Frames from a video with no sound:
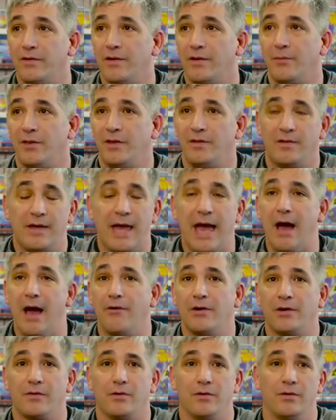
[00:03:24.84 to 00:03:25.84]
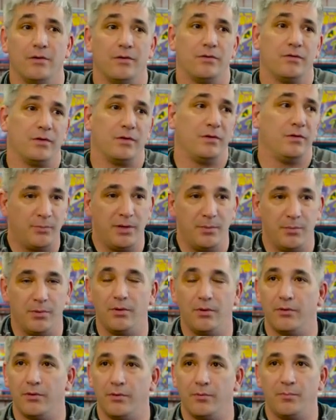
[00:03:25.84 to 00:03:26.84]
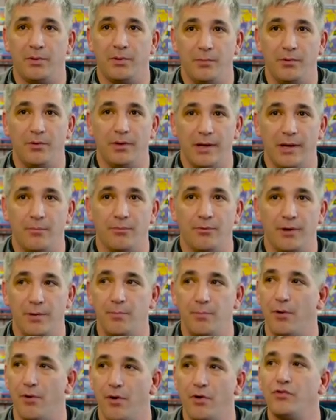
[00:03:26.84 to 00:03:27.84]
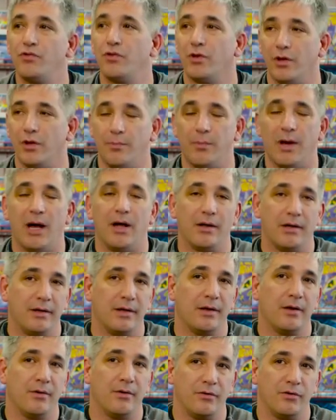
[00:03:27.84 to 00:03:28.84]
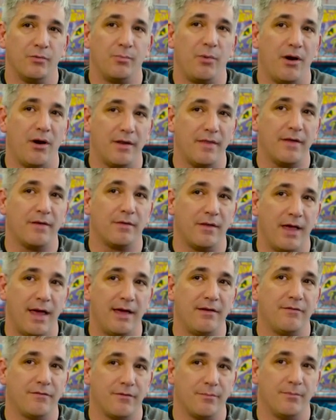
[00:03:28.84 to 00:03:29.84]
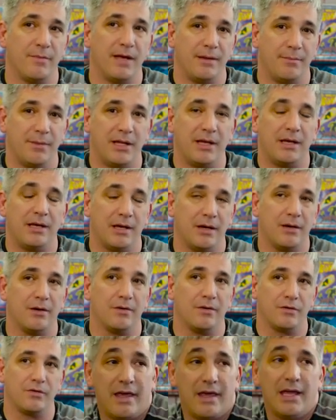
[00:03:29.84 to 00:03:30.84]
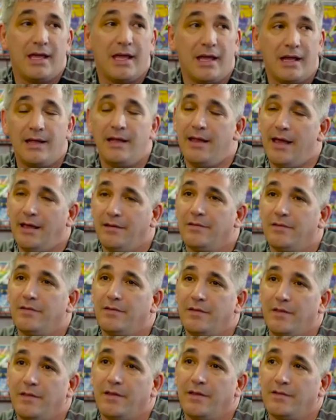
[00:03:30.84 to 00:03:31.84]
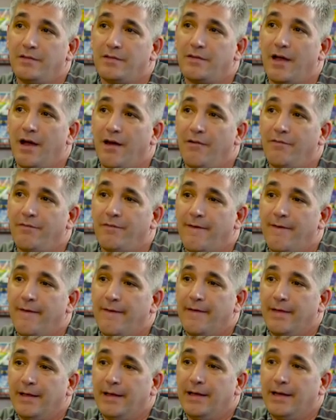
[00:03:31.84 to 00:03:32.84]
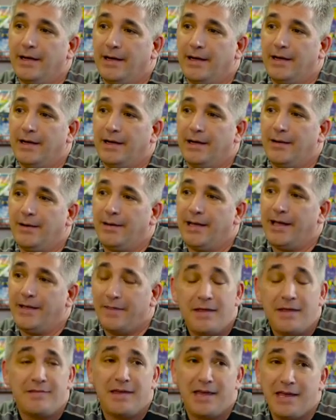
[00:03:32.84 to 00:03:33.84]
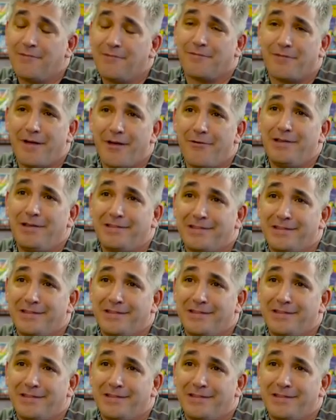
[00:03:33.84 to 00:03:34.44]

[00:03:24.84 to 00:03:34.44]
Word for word: some of these characters, and people, people get pretty personal about it, you know? It's part of their life for many, many years. They get connected to this stuff, uh, and they take it very